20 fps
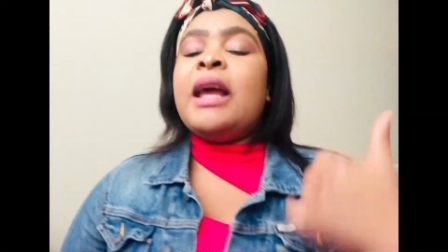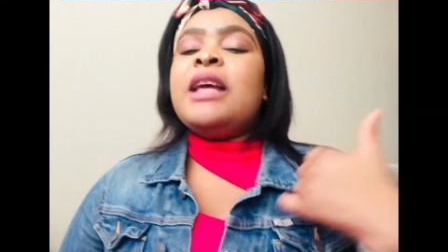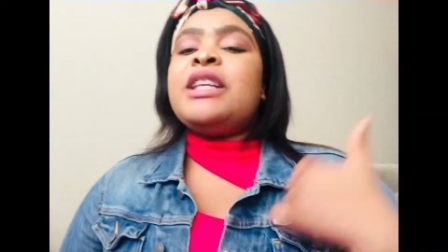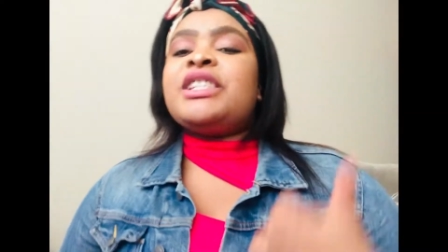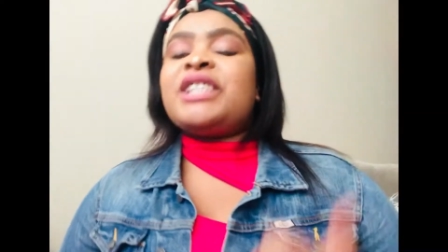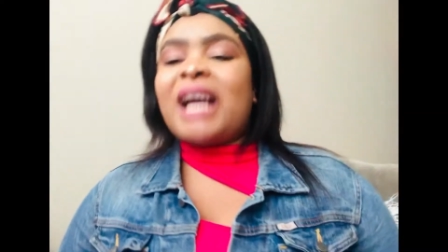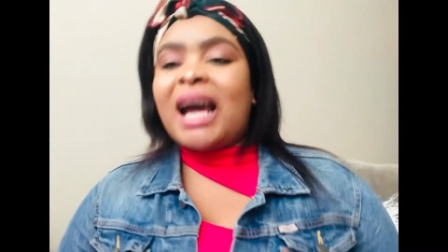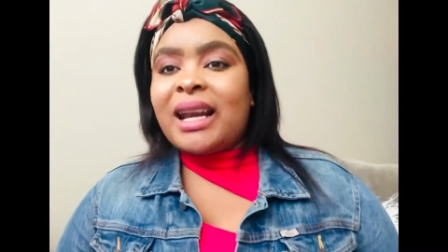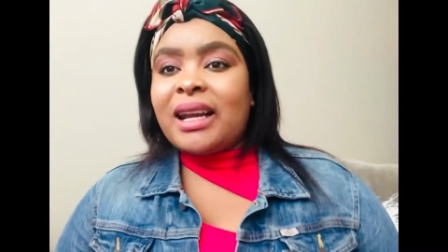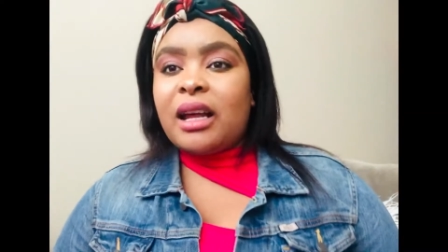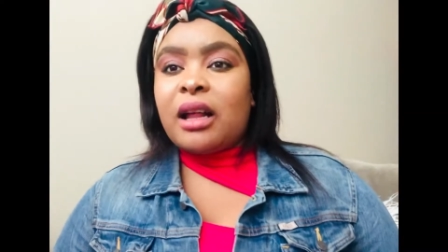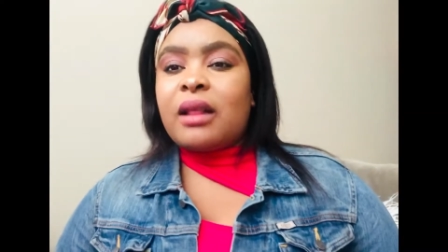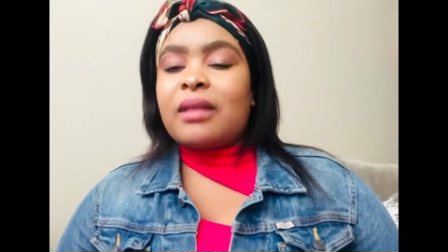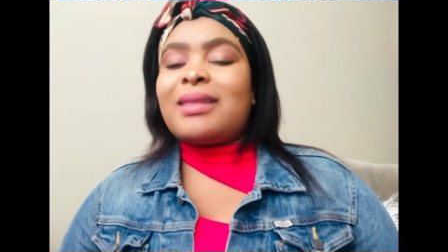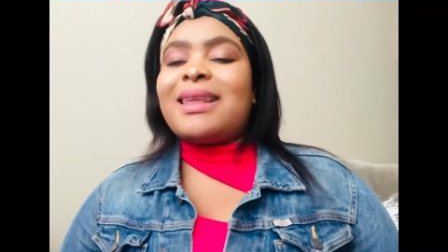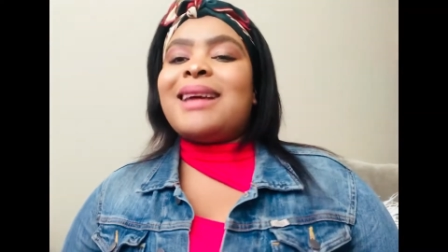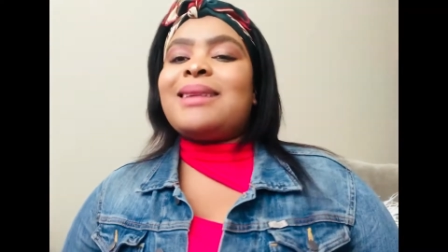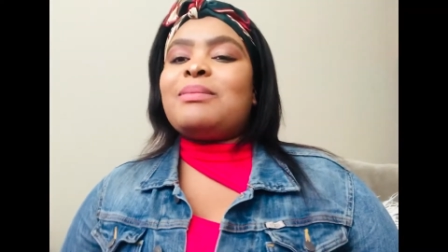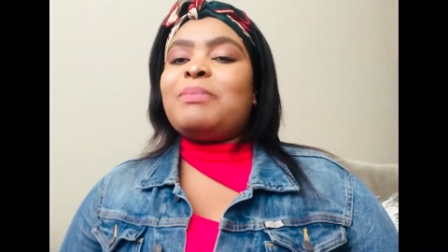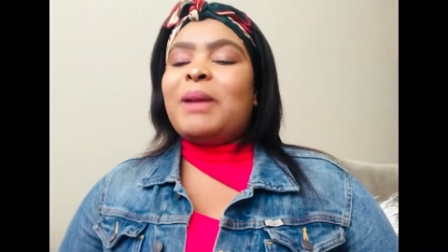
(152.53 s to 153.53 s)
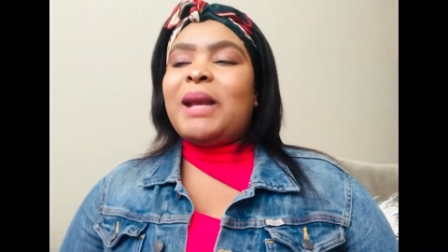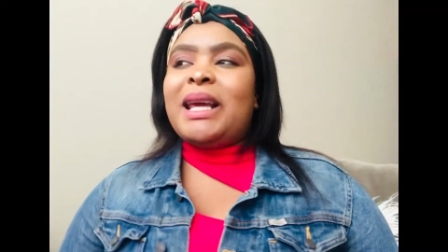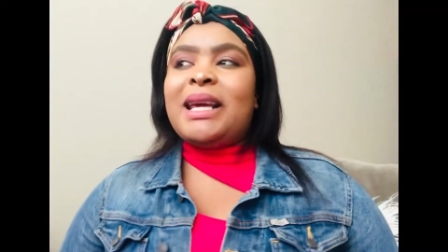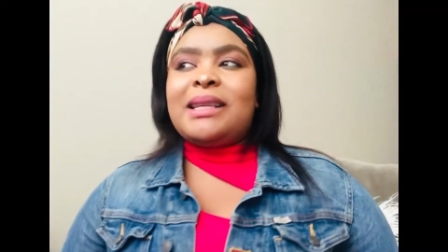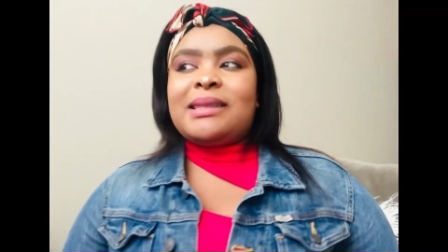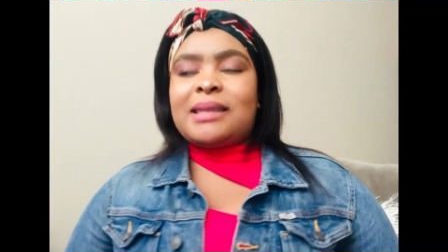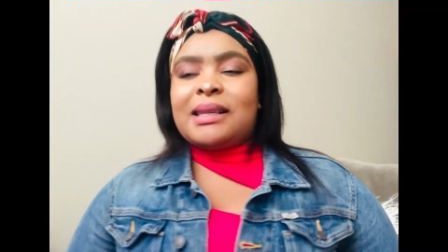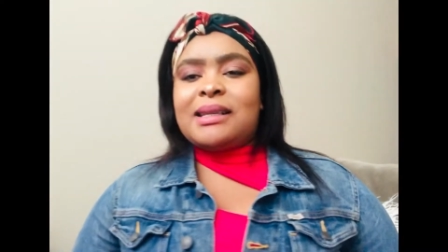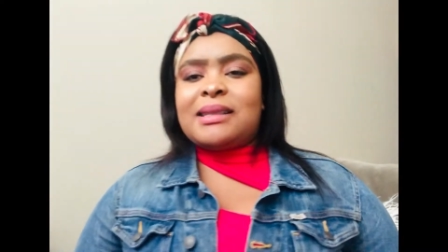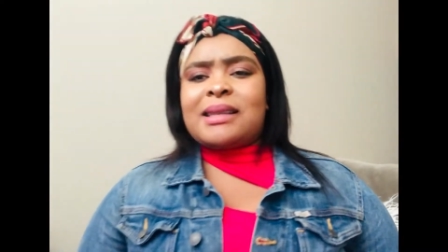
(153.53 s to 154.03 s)
channel that
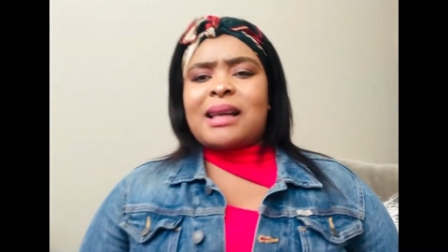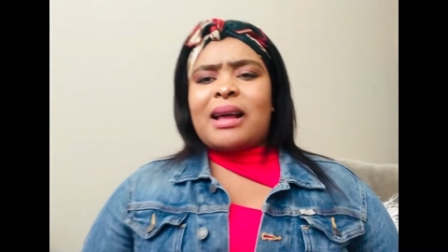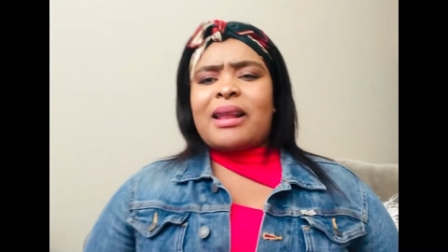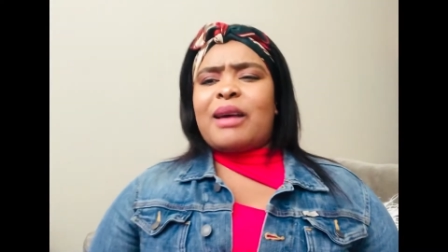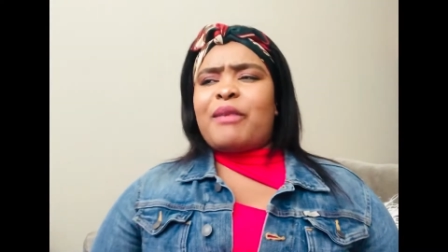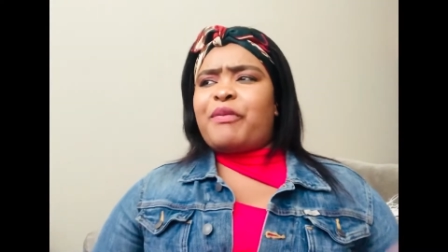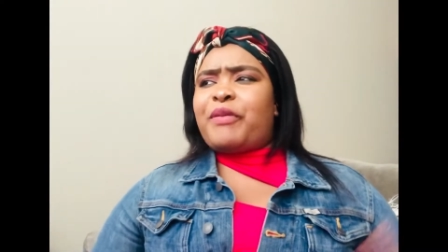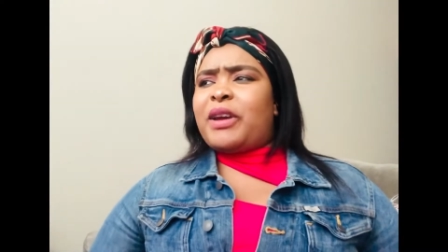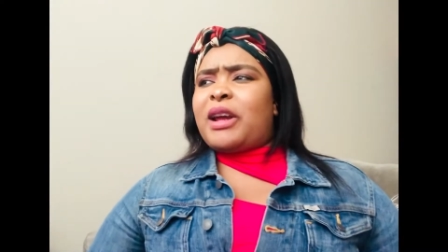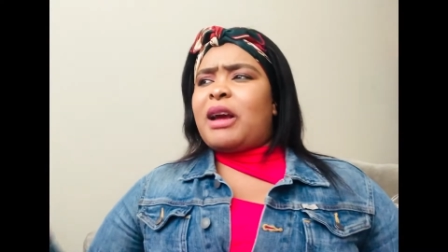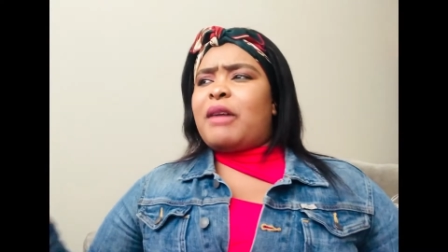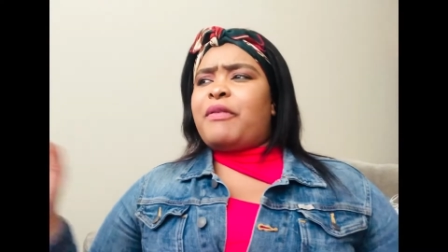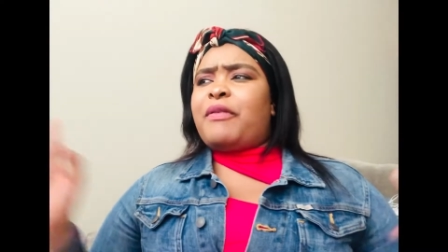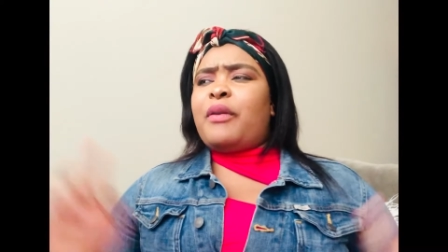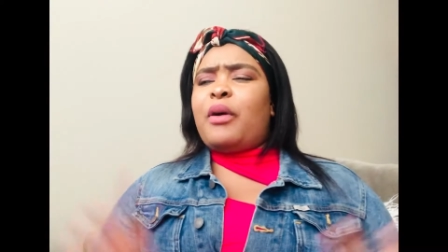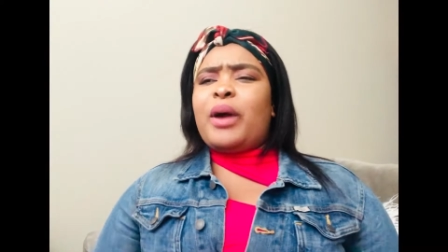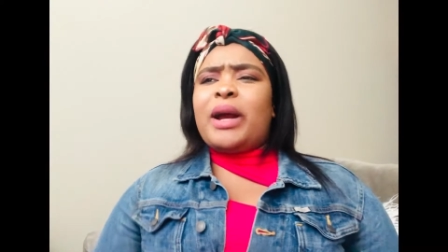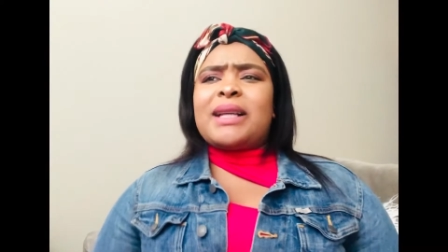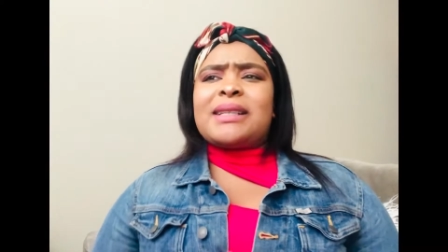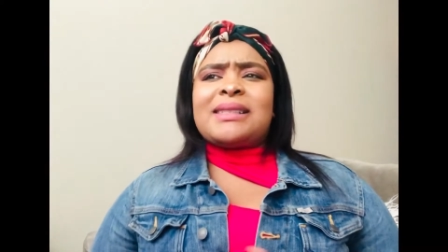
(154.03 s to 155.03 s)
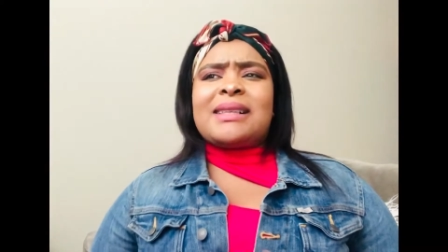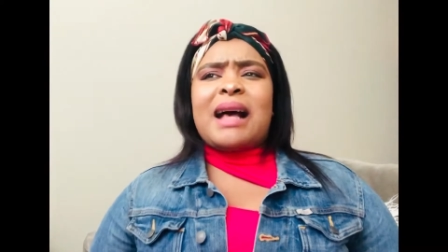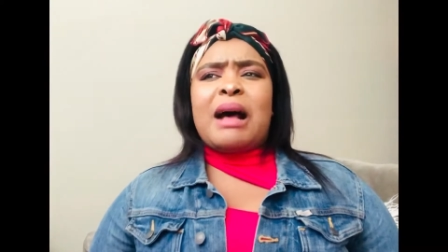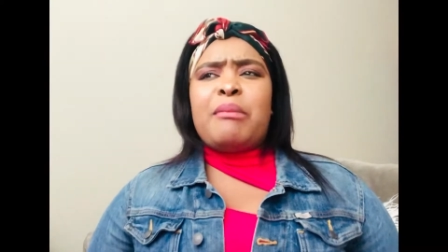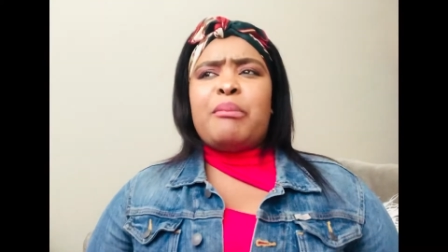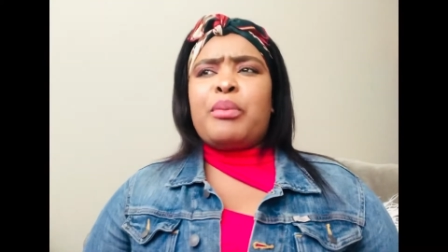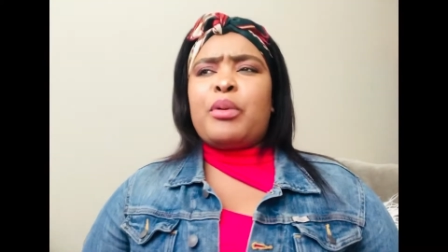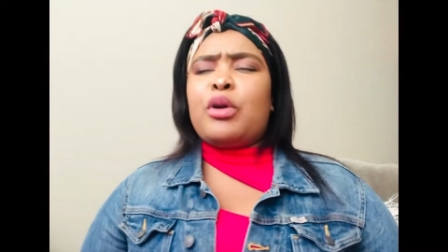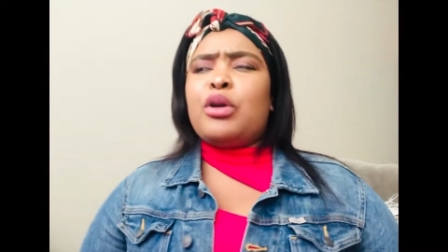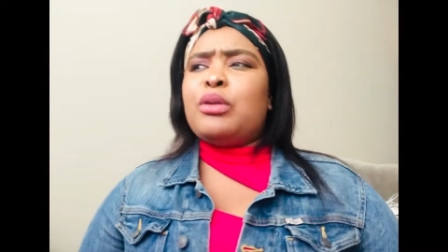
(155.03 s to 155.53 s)
plays in South Africa, for
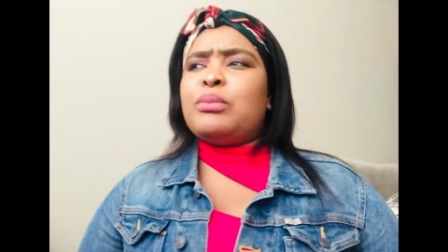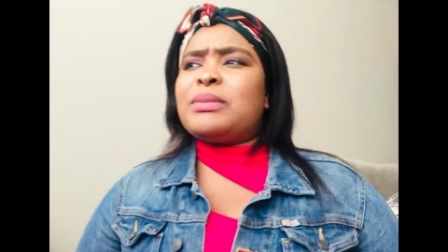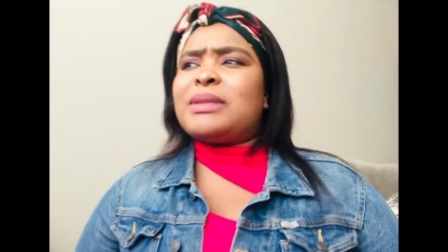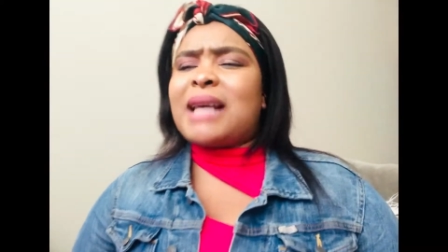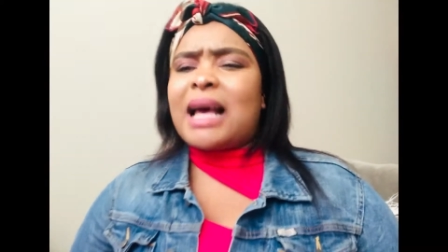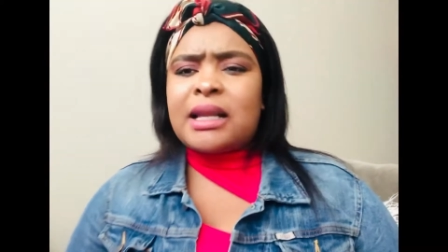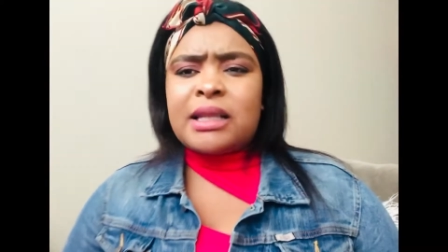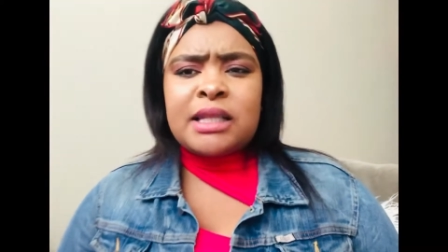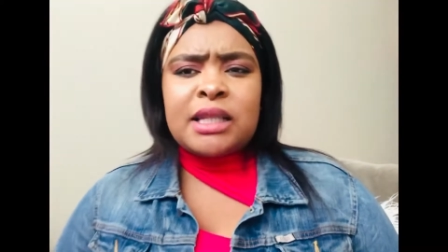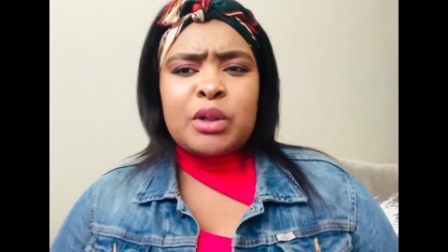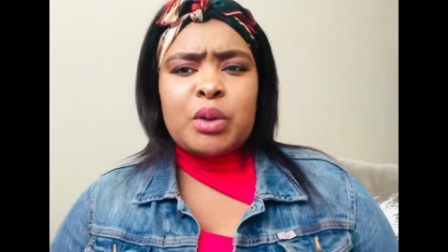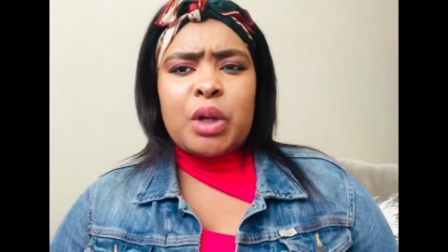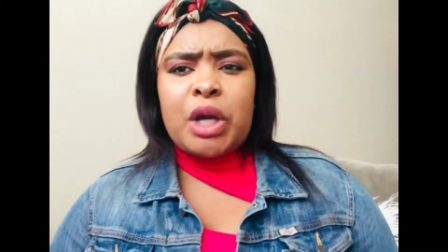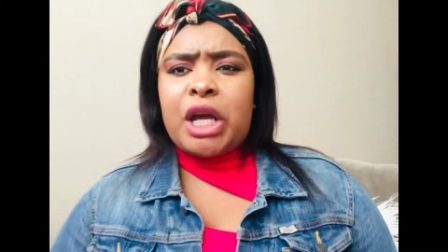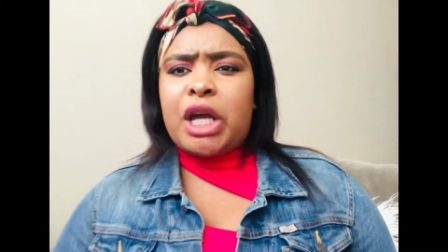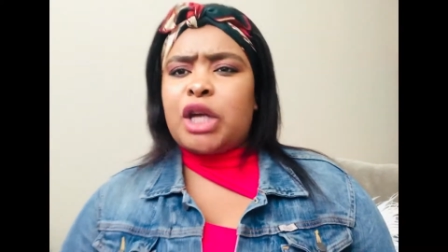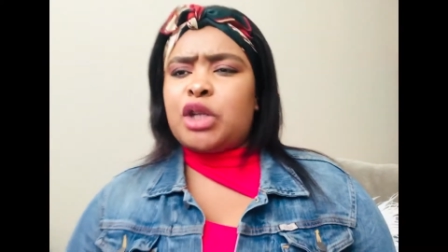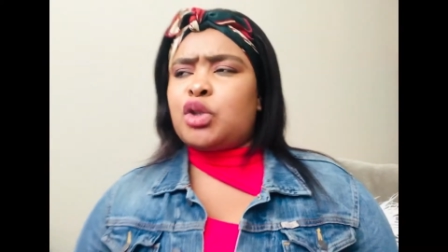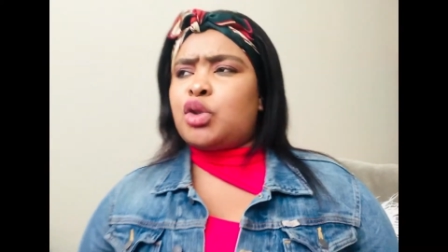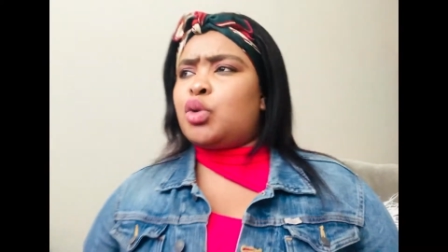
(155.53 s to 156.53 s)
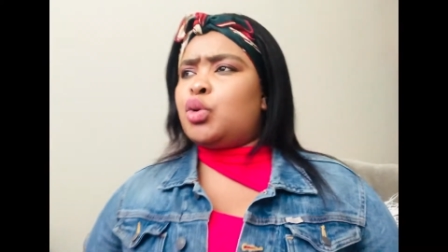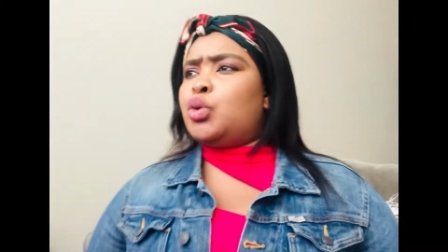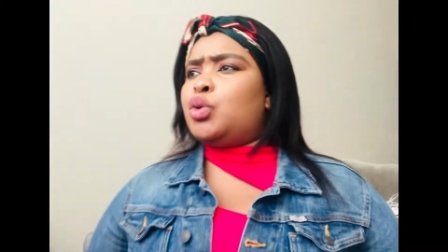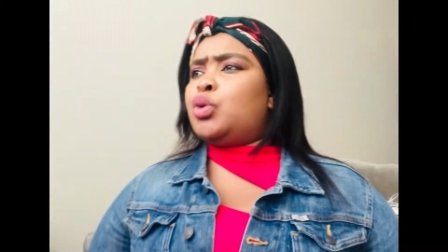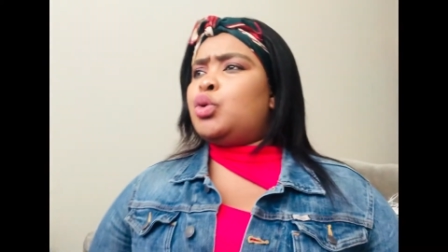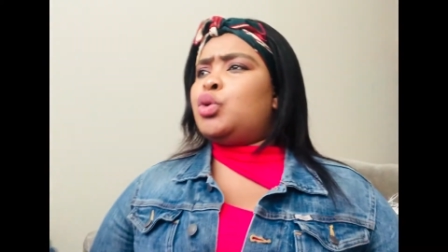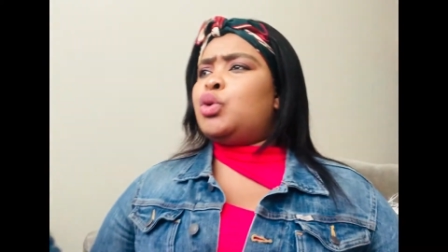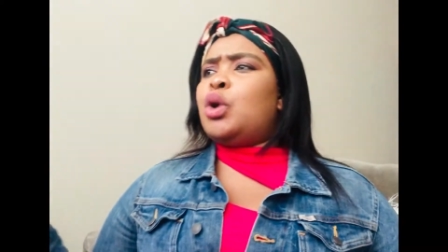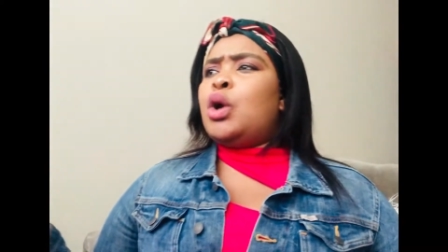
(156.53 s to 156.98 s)
example, Mzansi Wetu,